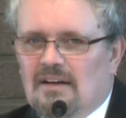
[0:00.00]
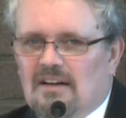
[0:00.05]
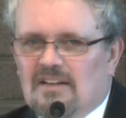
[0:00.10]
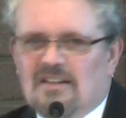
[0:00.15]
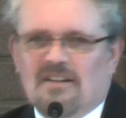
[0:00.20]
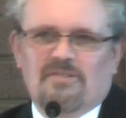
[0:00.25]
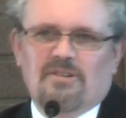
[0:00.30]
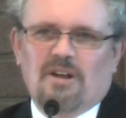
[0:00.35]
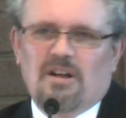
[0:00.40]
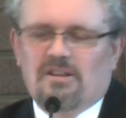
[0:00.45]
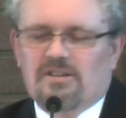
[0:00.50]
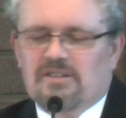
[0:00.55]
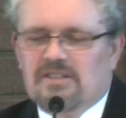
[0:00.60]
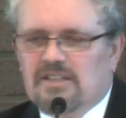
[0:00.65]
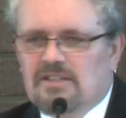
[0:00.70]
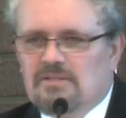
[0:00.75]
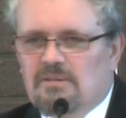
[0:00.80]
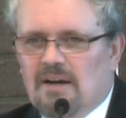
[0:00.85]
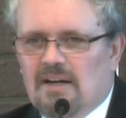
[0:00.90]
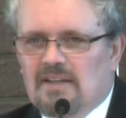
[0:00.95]
I've gone on
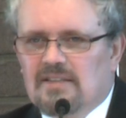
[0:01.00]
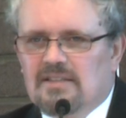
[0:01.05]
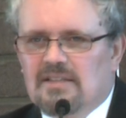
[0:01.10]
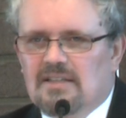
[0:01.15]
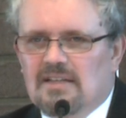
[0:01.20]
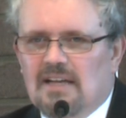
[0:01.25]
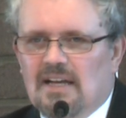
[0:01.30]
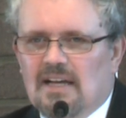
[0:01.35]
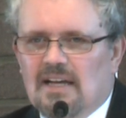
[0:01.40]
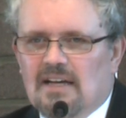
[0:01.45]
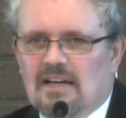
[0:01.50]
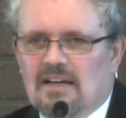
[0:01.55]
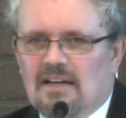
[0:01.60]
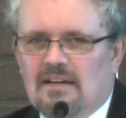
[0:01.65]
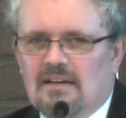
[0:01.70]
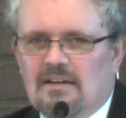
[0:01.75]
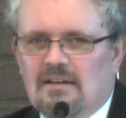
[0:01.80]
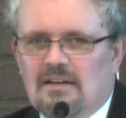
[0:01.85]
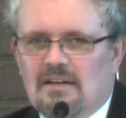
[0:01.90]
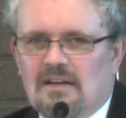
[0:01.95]
holiday twice a year,
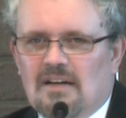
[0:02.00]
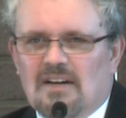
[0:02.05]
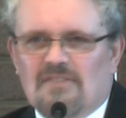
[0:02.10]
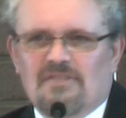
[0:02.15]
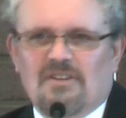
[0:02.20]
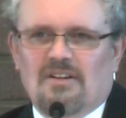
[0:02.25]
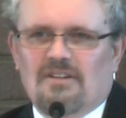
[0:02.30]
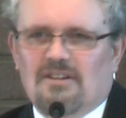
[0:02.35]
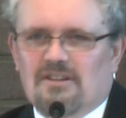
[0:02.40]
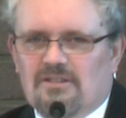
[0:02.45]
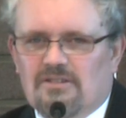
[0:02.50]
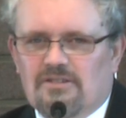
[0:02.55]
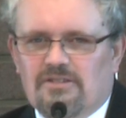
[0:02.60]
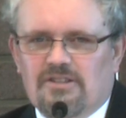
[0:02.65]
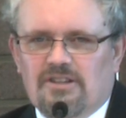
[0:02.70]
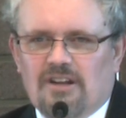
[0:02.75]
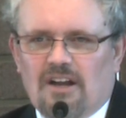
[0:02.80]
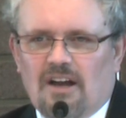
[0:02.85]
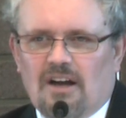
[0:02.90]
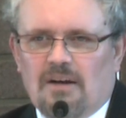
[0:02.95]
I've got a
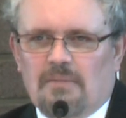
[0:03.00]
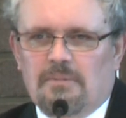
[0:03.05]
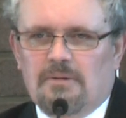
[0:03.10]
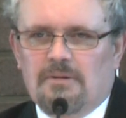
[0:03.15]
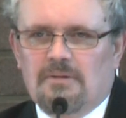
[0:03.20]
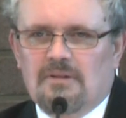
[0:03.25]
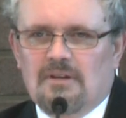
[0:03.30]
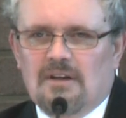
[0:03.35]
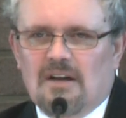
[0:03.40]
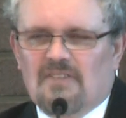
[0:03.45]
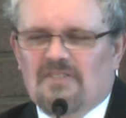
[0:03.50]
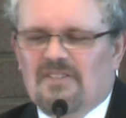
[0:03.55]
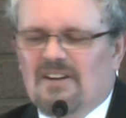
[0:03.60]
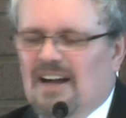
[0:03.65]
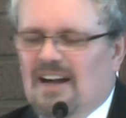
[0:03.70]
good job, I've